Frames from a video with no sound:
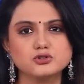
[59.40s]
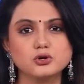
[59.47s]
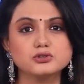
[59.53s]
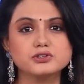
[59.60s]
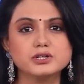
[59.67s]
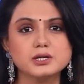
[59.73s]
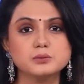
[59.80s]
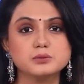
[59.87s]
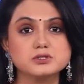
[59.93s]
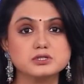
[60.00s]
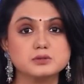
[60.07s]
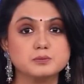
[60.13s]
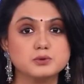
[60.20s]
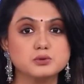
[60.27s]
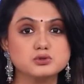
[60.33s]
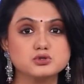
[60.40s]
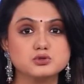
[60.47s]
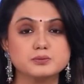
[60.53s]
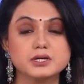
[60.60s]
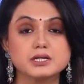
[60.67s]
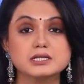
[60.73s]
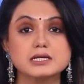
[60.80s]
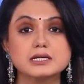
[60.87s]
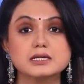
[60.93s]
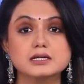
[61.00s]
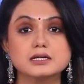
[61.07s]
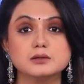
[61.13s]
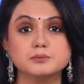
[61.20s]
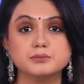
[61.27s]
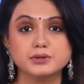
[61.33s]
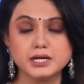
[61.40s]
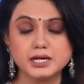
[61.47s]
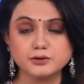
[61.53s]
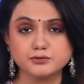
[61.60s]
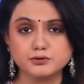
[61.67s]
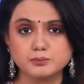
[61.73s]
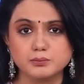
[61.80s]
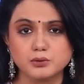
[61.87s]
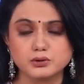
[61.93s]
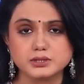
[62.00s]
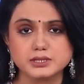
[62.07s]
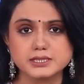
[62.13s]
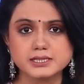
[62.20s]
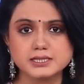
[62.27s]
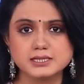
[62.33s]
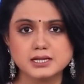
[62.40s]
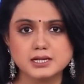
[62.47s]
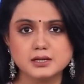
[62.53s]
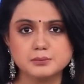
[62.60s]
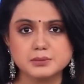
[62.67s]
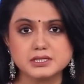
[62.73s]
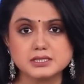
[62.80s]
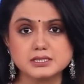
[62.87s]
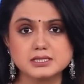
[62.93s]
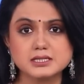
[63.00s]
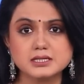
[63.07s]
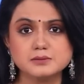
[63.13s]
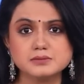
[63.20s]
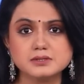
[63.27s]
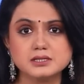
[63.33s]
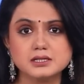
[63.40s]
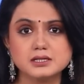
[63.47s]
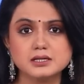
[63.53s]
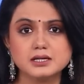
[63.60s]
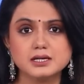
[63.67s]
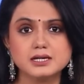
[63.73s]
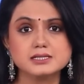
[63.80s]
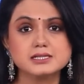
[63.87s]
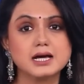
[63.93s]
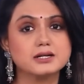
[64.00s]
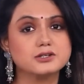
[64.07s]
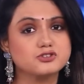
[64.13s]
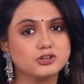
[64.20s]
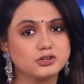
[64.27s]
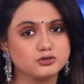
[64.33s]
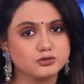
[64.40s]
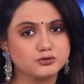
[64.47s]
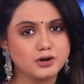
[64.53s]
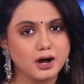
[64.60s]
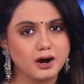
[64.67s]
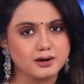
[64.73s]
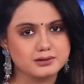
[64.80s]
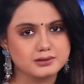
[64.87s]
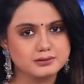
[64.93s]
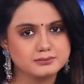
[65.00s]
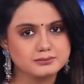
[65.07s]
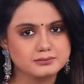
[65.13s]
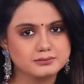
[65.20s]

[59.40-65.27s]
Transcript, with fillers: Chaudhary was supposed to be taking a break from politics, but it seems he's had a change of heart.